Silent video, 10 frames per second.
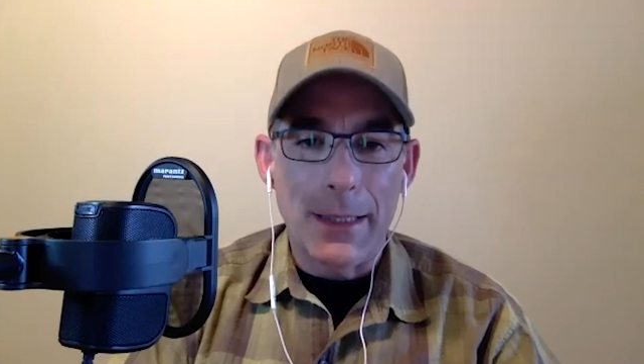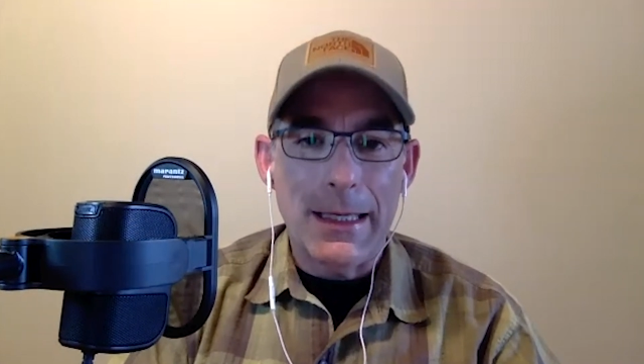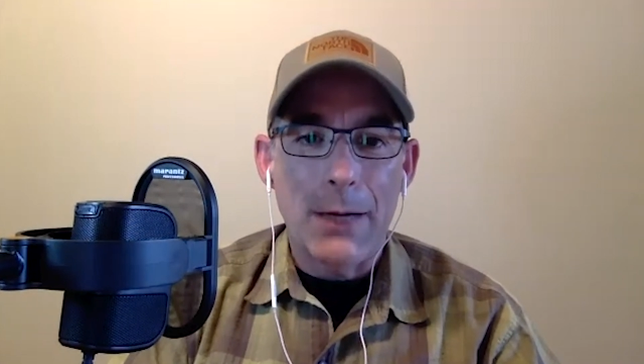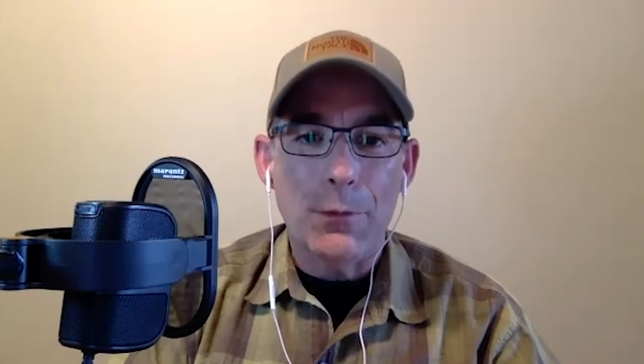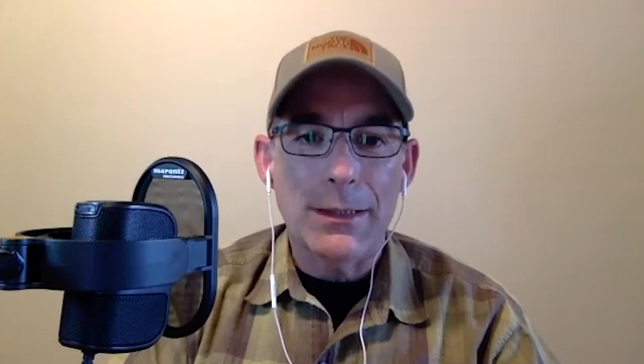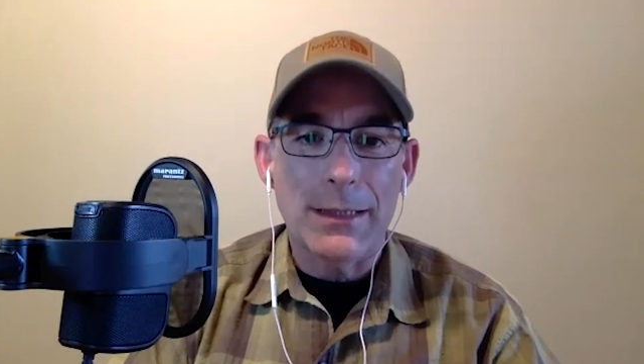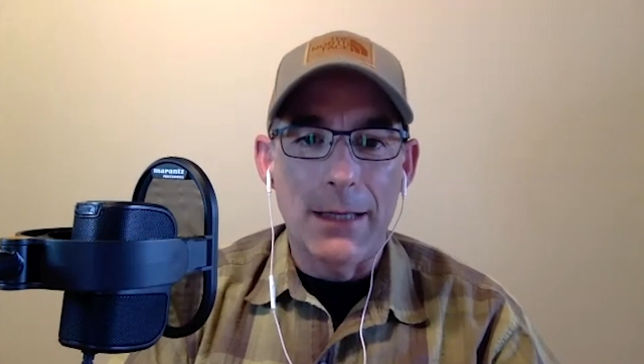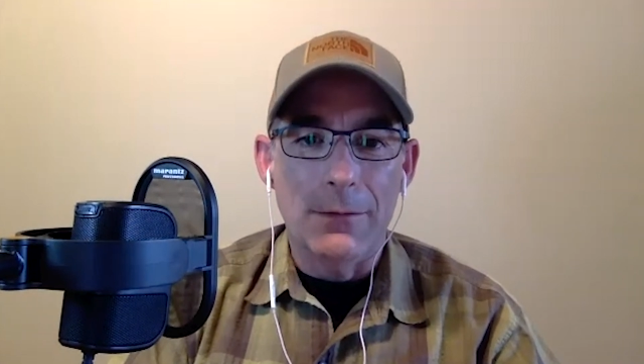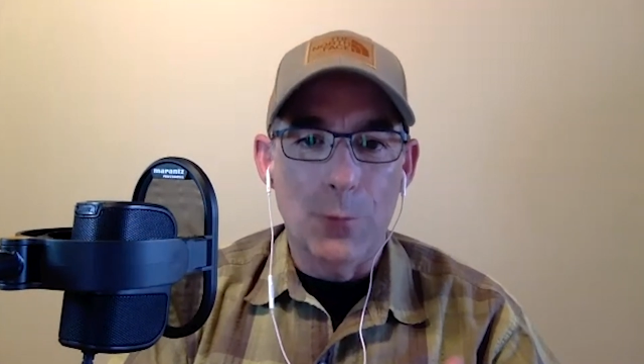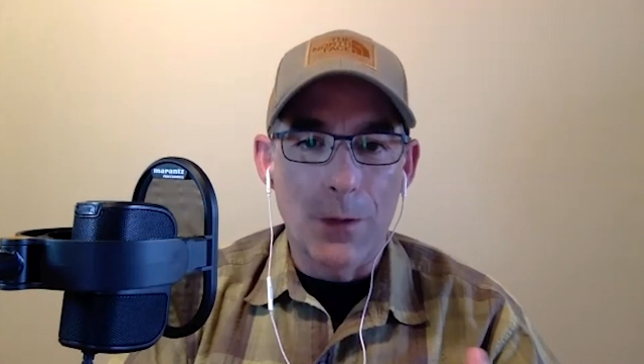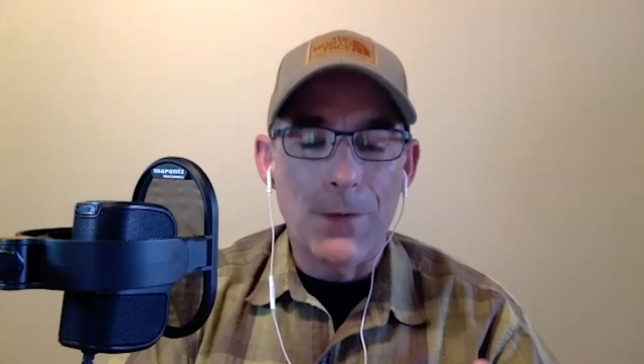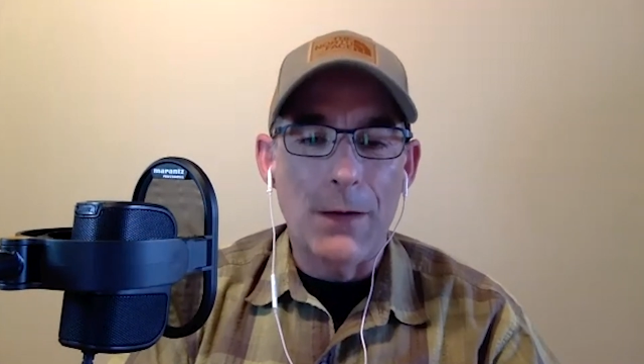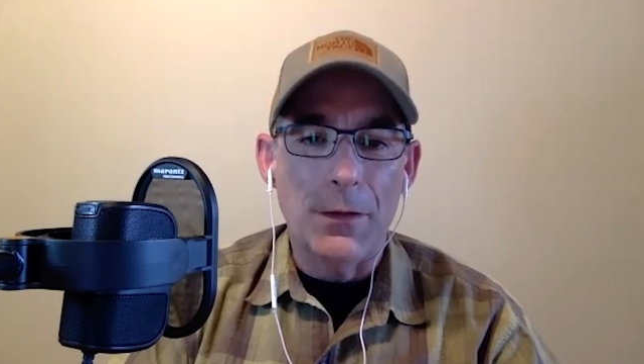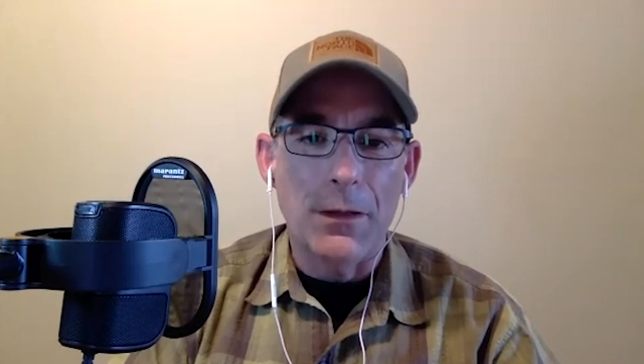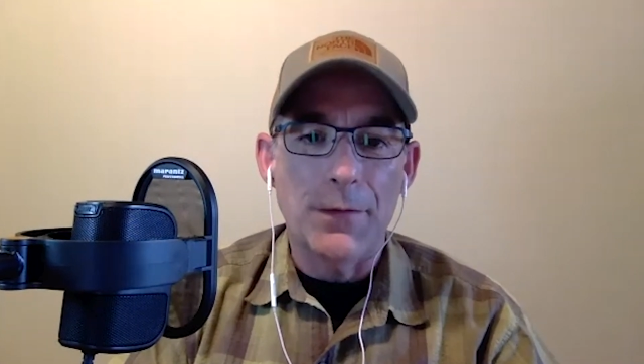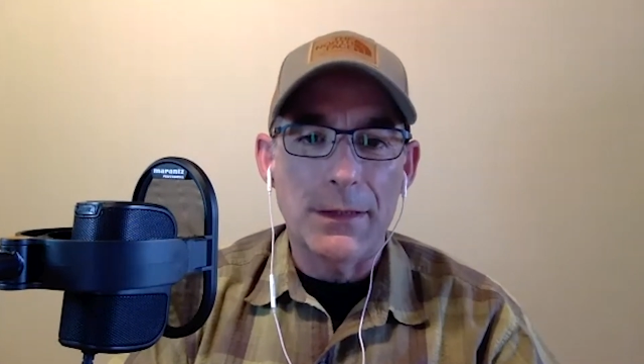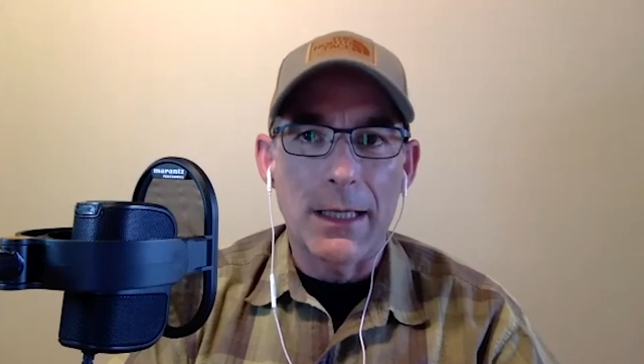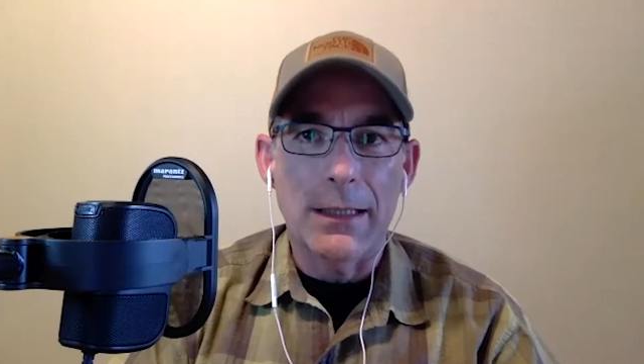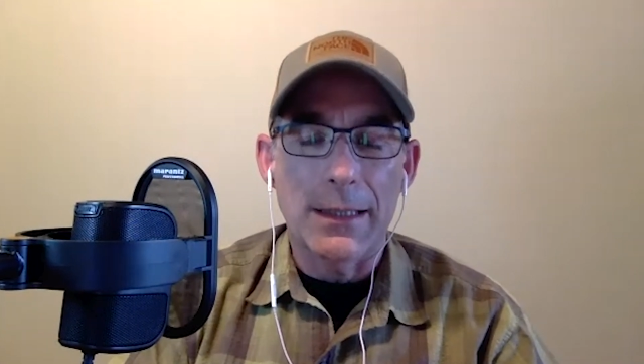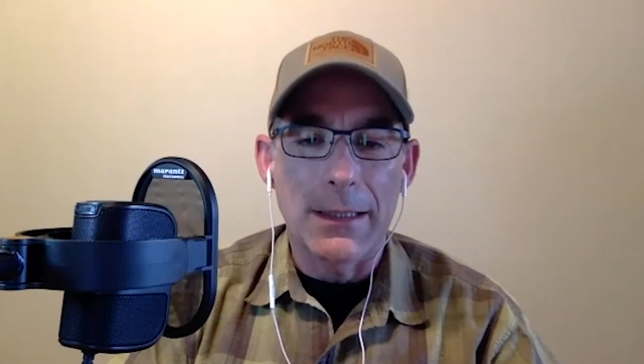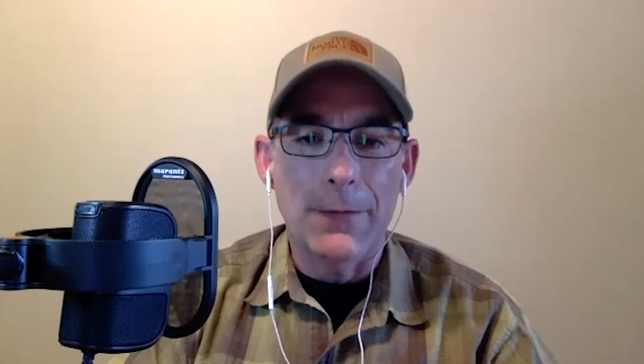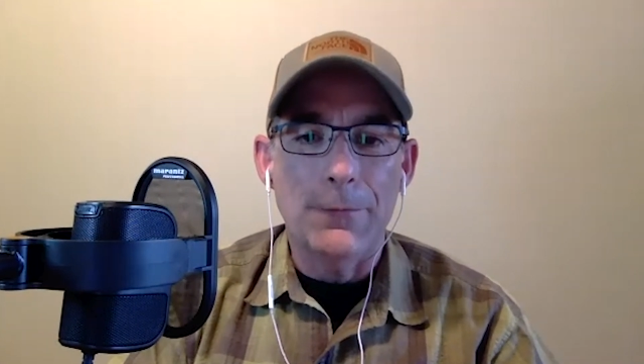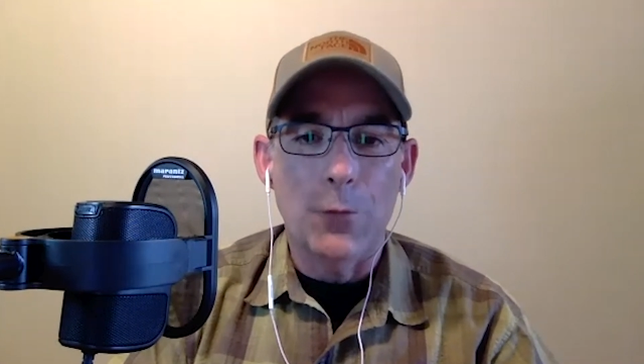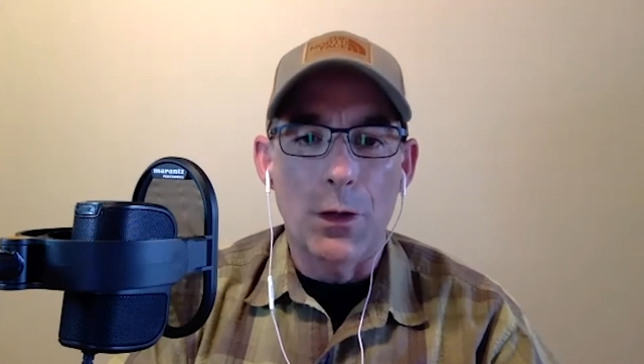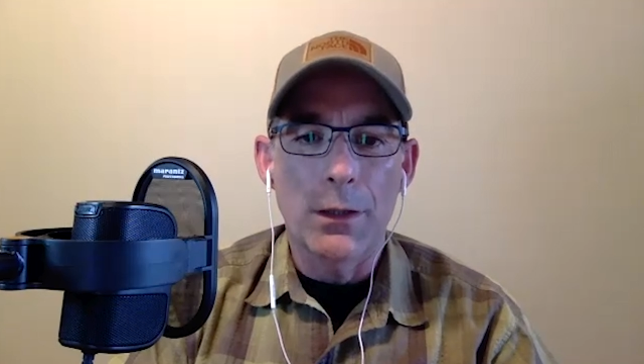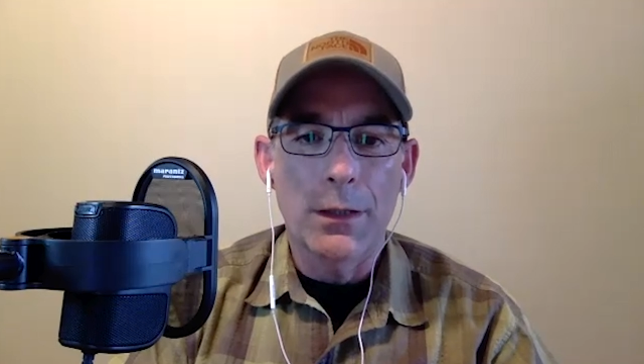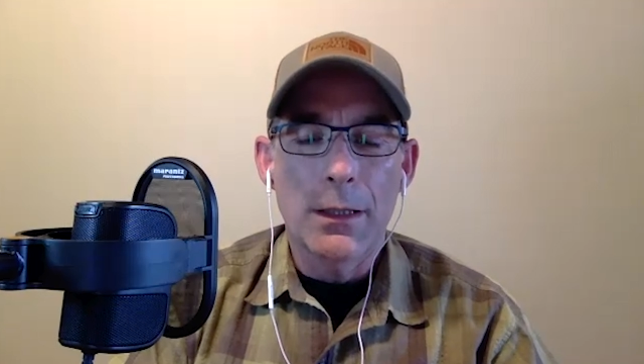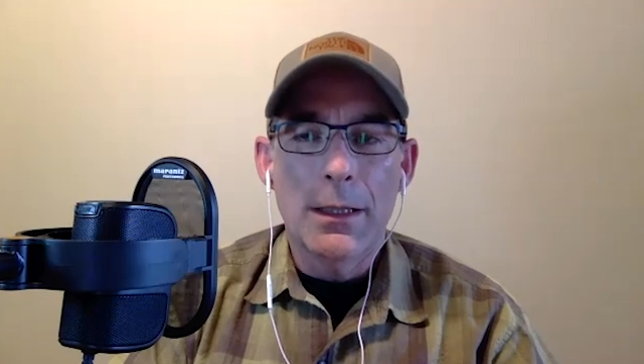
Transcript: camera set, 1/500th of a second at f4.